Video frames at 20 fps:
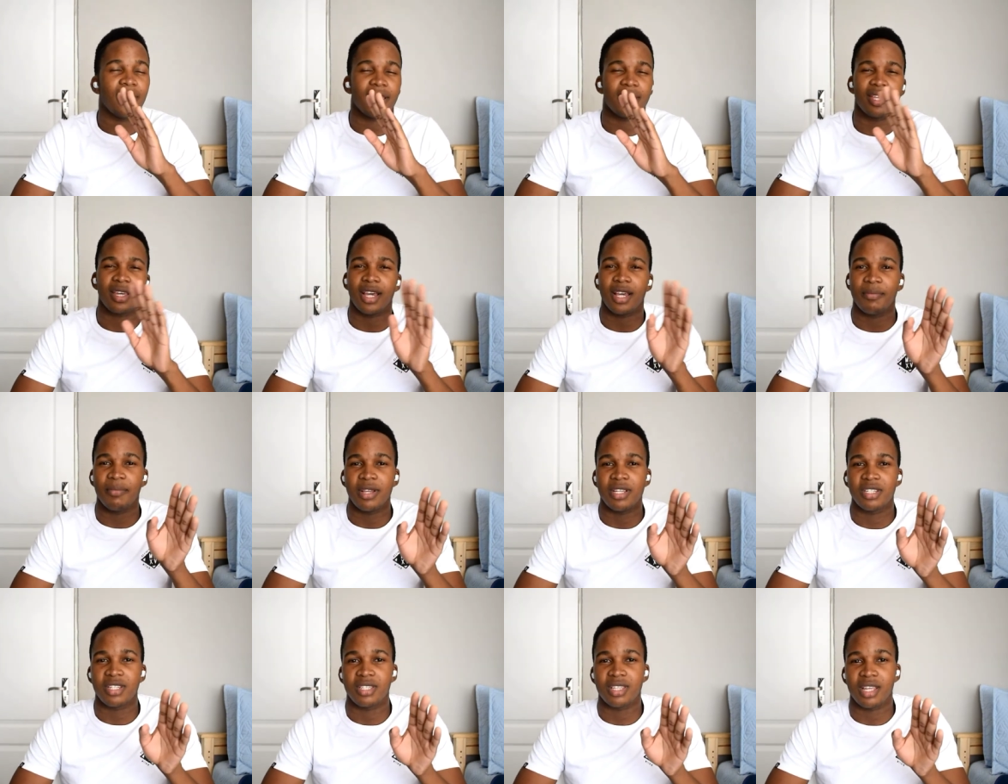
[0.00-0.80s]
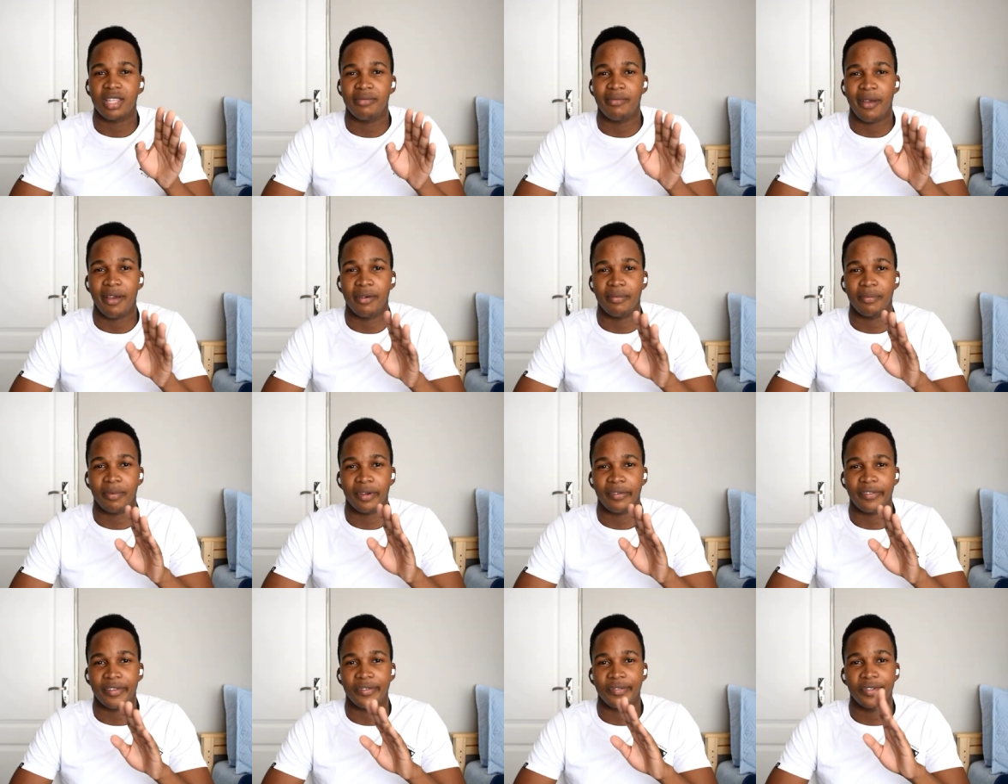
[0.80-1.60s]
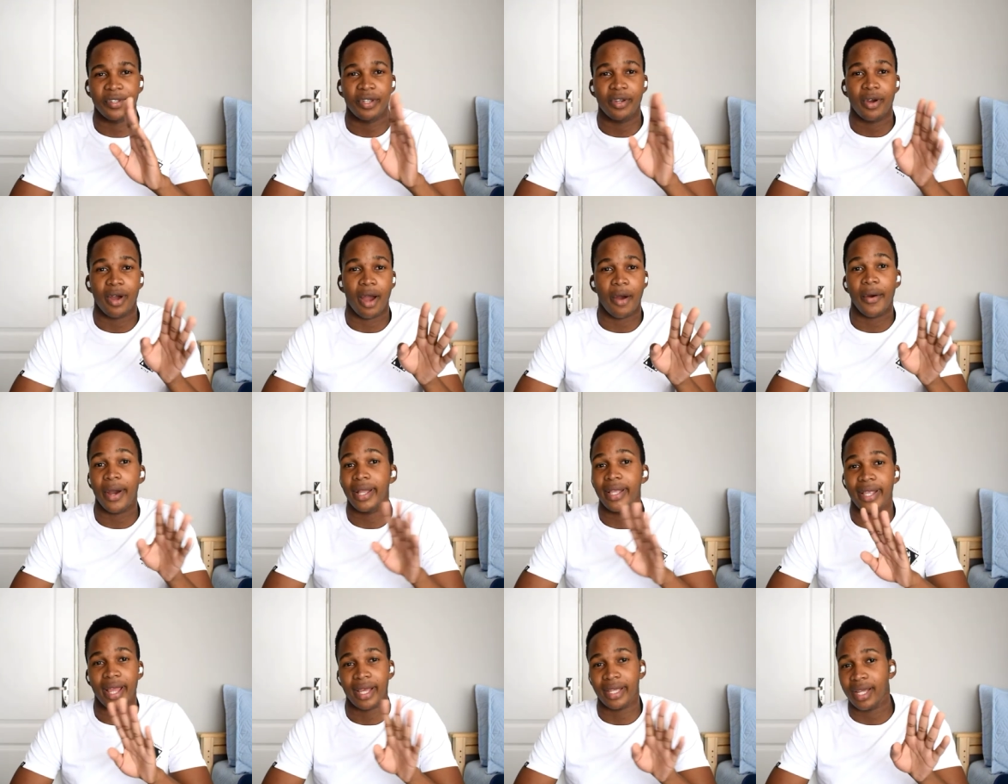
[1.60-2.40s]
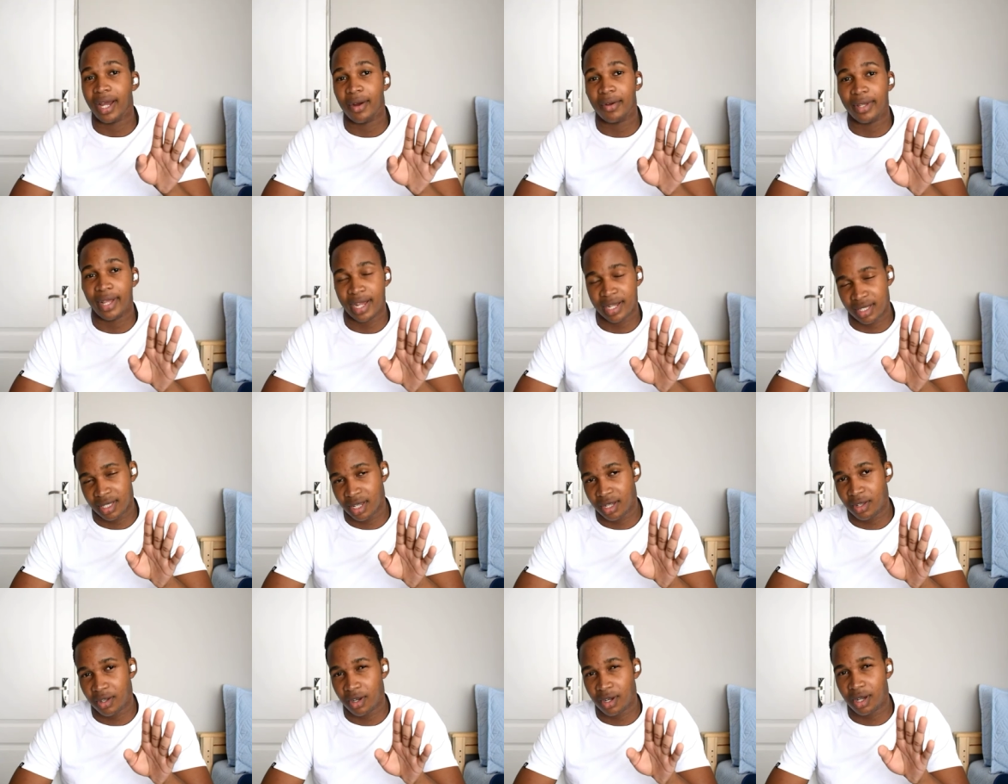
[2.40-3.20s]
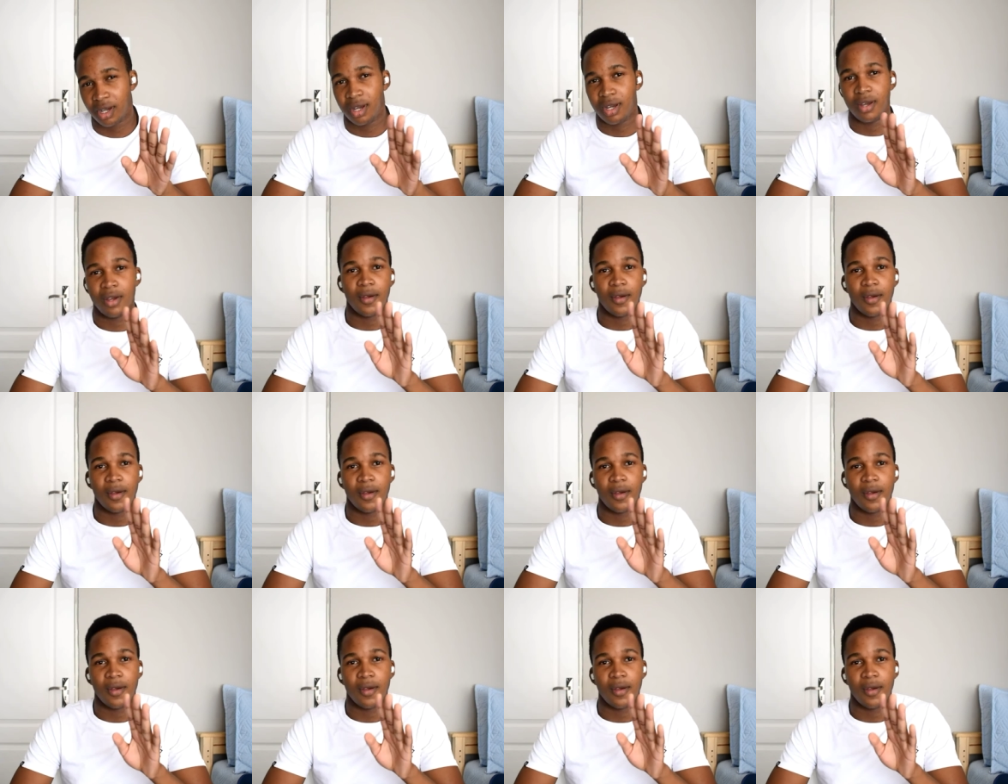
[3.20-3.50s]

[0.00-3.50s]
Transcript: I think I mentioned in my previous video how I liked how nice they look.